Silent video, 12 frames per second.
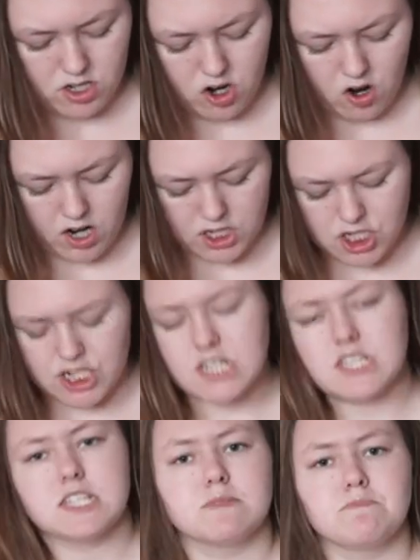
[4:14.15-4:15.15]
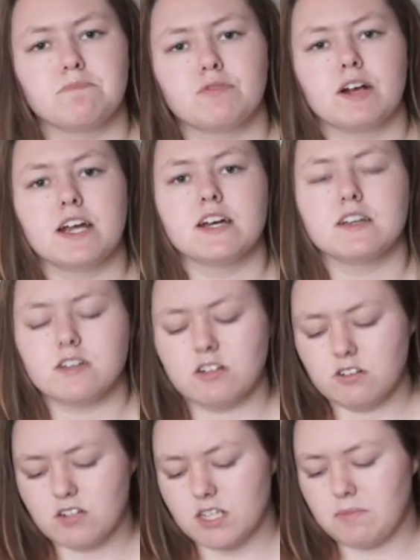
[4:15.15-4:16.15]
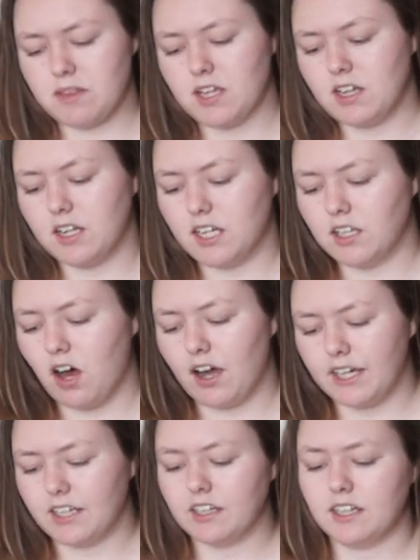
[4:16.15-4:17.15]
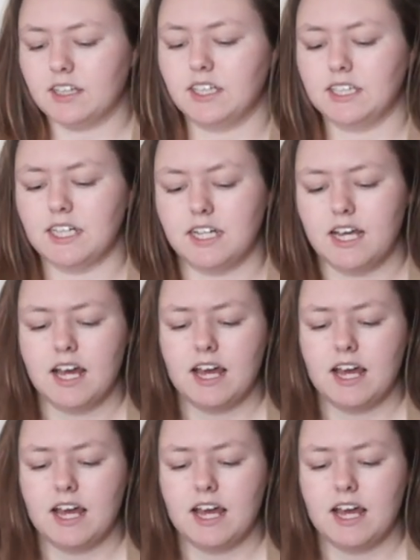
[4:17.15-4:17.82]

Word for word: Conscious brand or something, like line that they did,